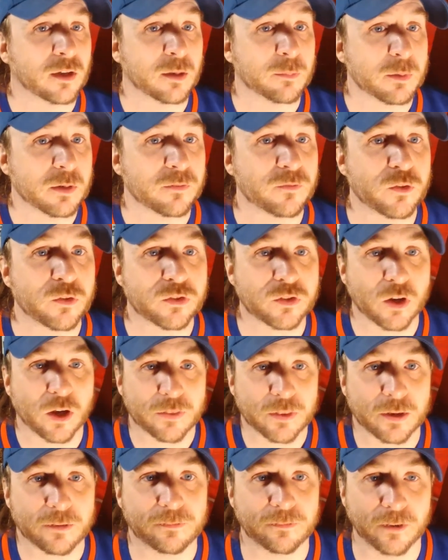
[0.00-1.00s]
I mean, if you saw
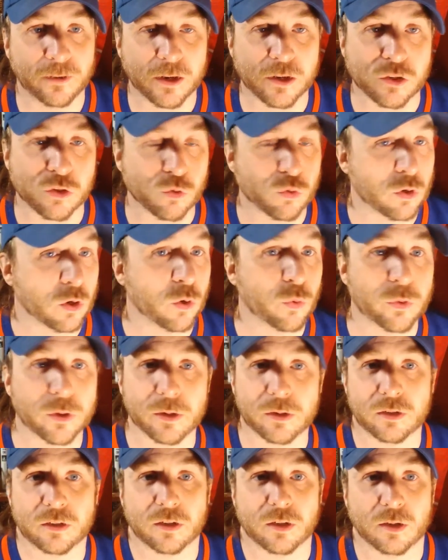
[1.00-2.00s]
that fight, you know
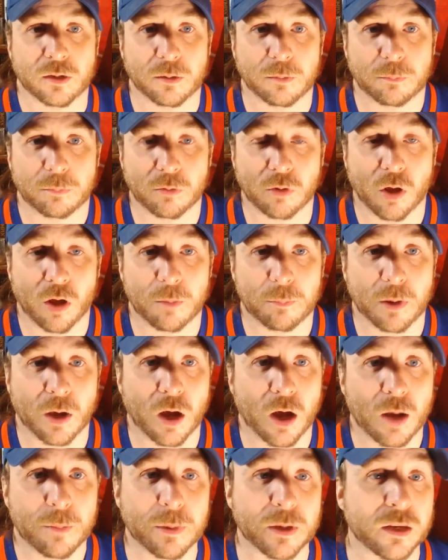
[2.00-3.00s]
that Belal
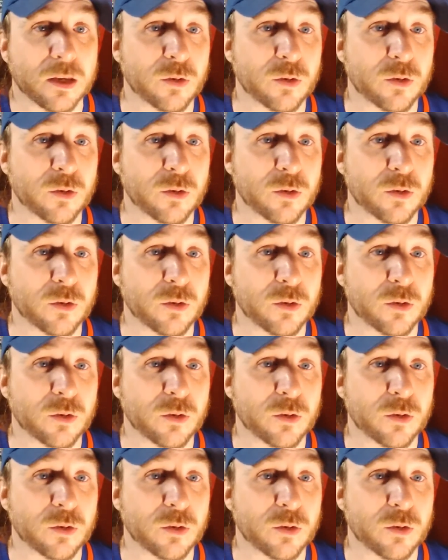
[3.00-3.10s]
Muhammad,